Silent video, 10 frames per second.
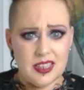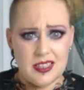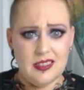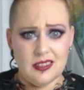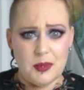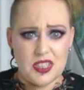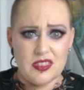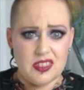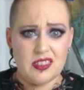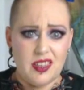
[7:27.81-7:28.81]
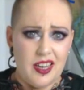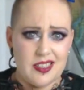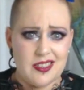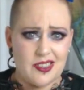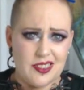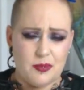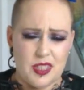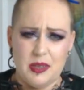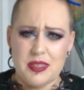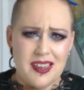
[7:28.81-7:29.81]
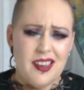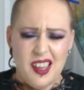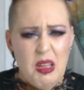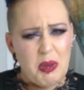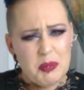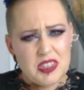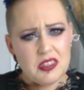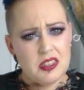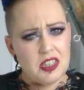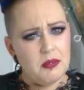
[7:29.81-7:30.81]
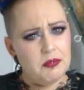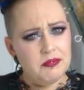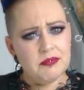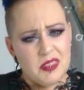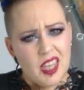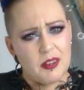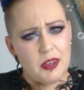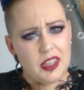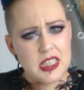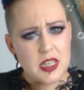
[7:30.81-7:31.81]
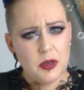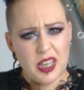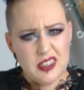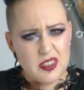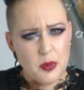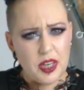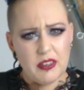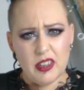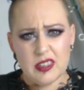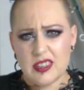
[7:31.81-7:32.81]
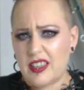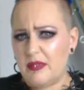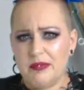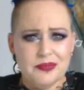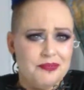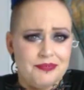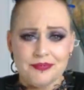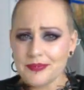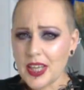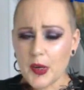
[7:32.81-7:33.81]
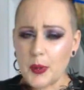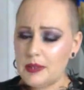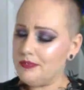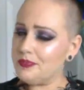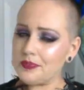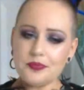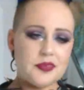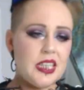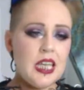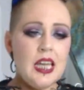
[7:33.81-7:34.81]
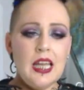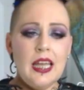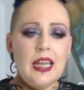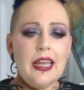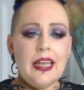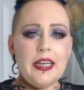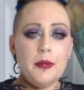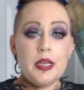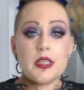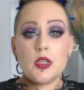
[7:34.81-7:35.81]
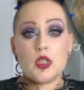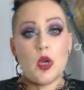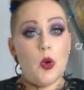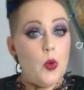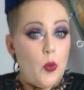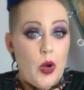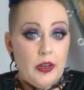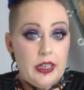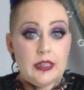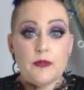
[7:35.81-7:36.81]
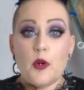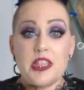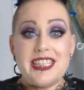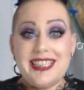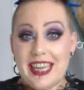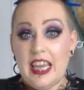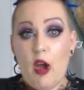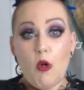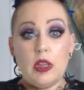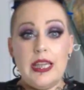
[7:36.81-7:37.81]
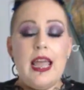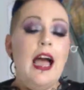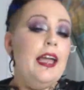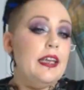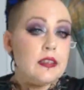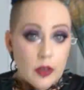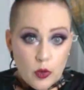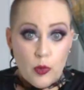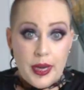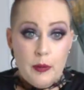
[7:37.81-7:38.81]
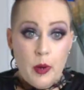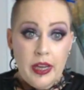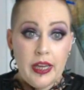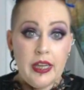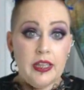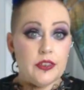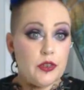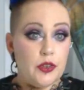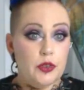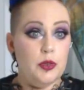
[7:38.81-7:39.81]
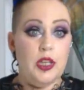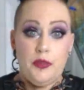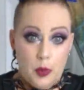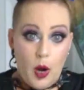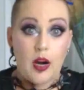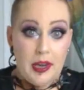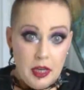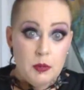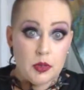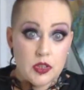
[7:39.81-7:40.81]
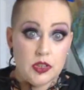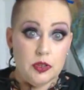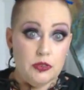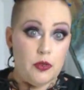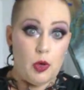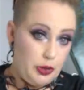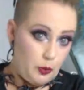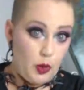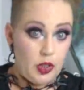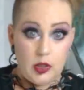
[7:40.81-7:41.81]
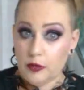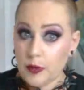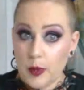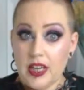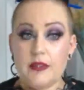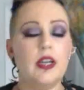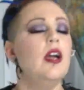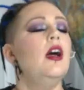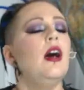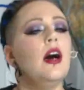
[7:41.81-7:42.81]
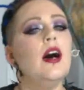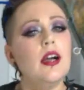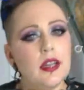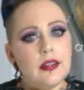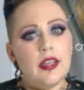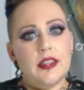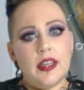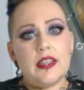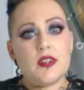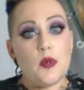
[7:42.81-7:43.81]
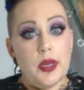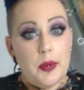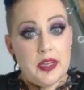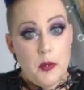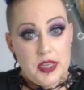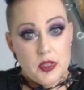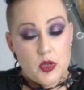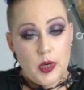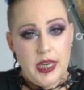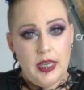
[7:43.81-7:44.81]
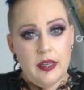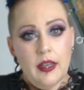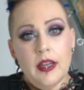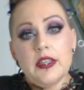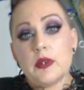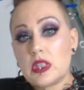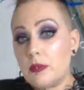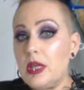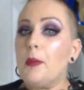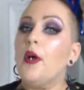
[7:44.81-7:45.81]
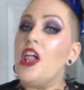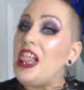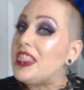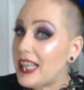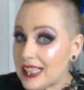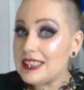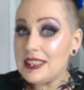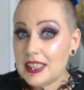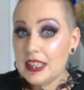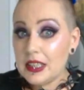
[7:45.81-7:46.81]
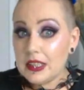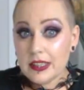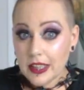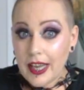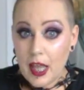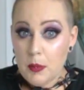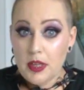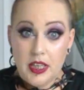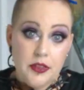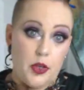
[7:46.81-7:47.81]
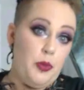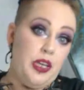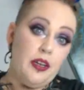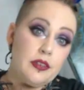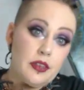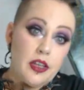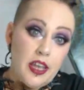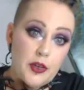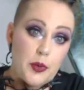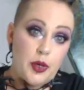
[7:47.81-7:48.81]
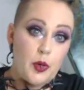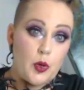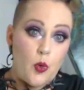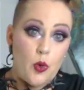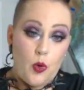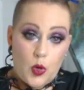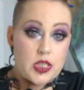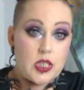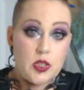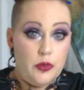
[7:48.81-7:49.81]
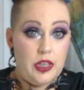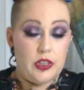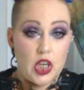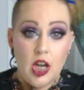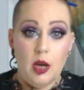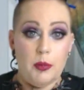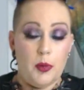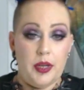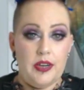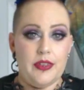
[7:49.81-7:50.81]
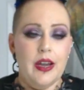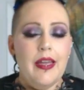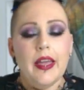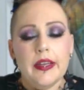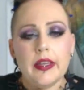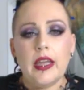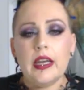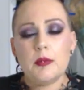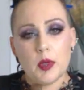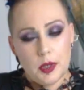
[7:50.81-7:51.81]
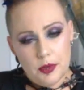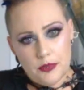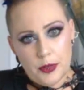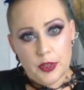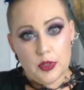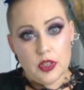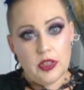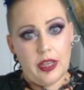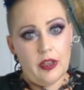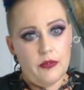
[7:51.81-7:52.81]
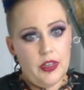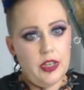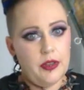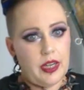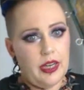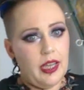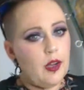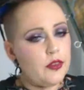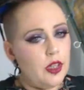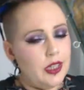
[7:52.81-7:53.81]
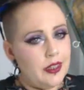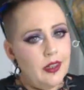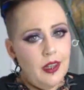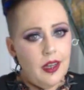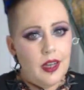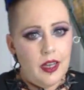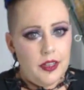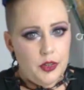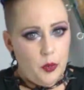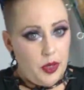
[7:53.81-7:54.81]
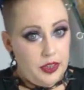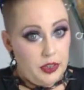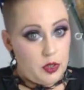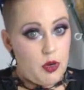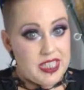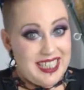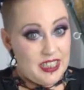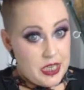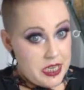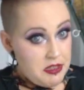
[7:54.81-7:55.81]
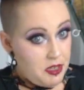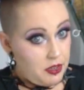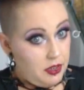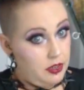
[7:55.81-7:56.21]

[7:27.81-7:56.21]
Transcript: as much as it kind of sucks sometimes. I miss the gym. I really do. I used to work out all the time. Oh well. Anyways, so wearing it for the day only is a great way to, if you are able to, for your work or for whatever, then that is a great way to waist train. Now, some people, that's not going to happen either because they can't wear a corset to their job or whatever. And again, I'm going to refer you to the video that I have on, wearing your corset underneath your